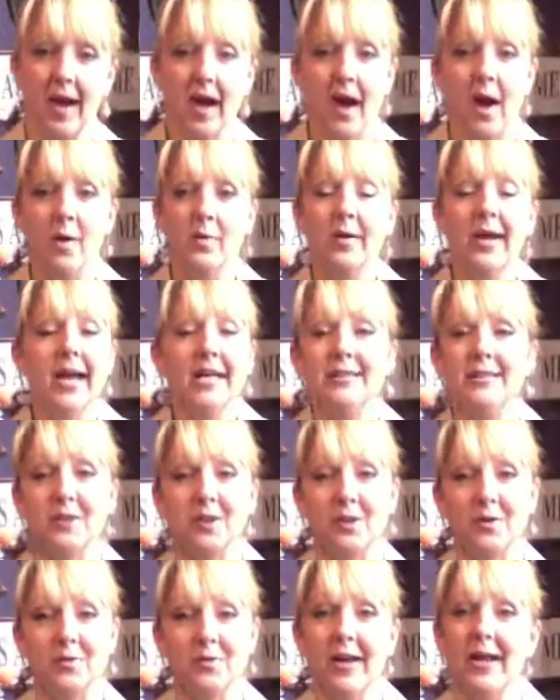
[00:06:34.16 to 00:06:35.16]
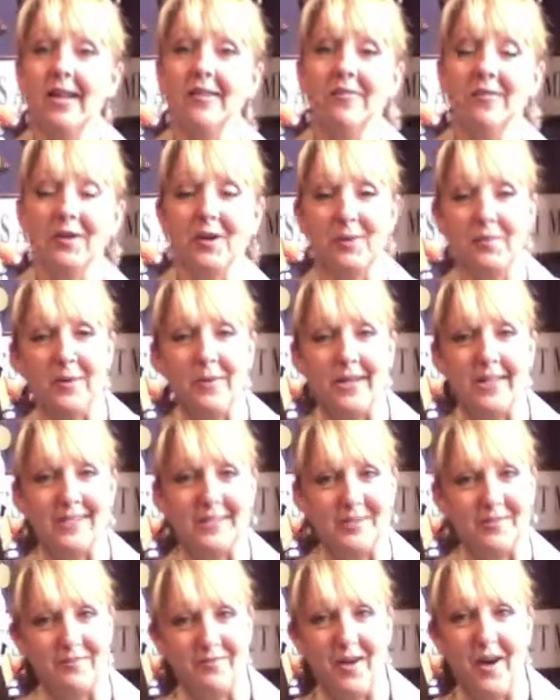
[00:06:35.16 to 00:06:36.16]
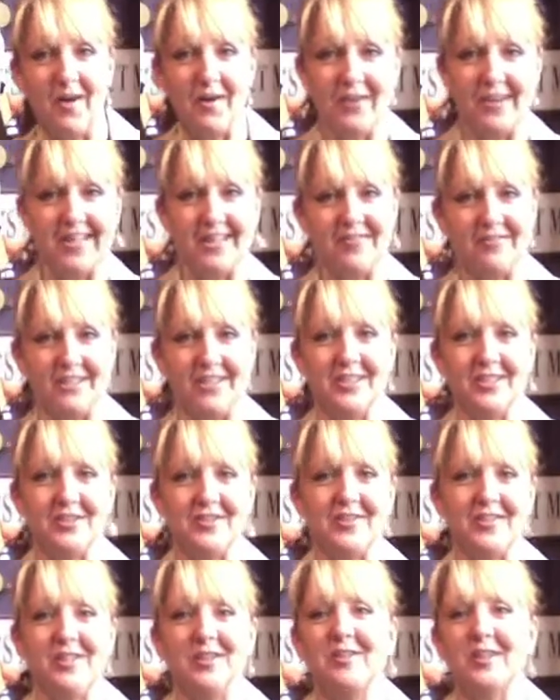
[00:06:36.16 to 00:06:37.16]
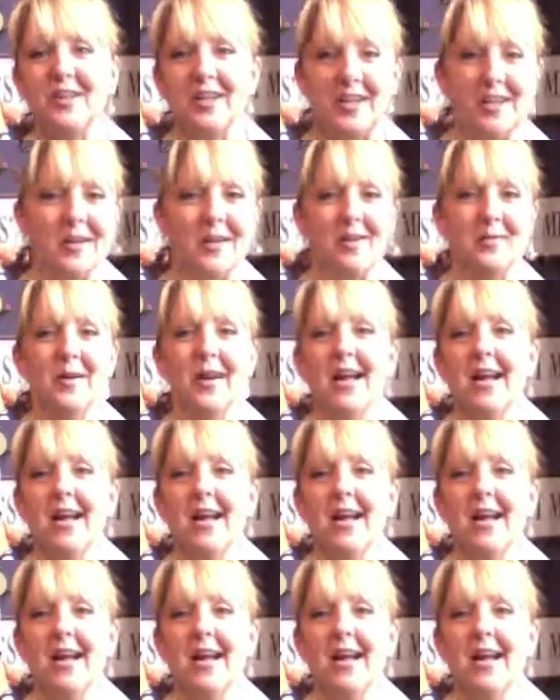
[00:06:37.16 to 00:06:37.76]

Okay, so you're ready for your big safari adventure in your canoe.